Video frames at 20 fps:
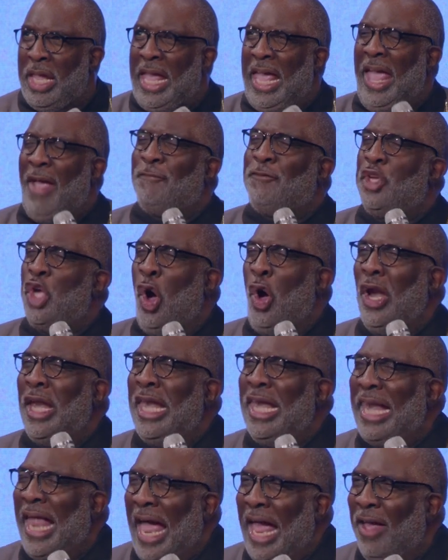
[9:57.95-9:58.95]
if
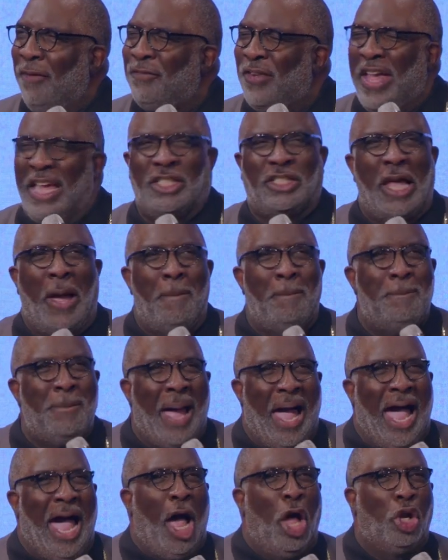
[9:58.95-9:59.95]
your life is a
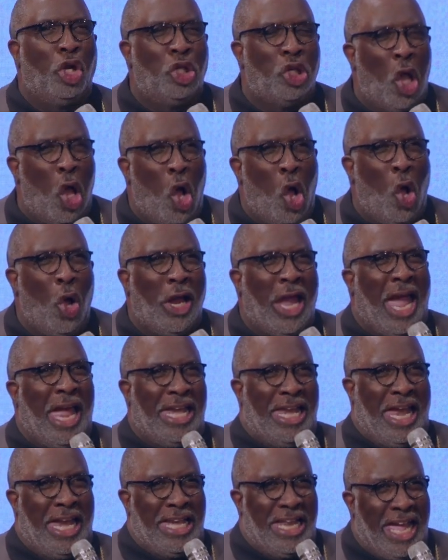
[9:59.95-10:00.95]
mile long
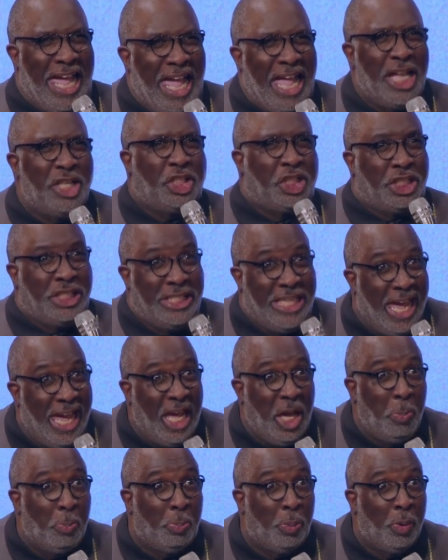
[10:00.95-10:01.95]
and an inch deep,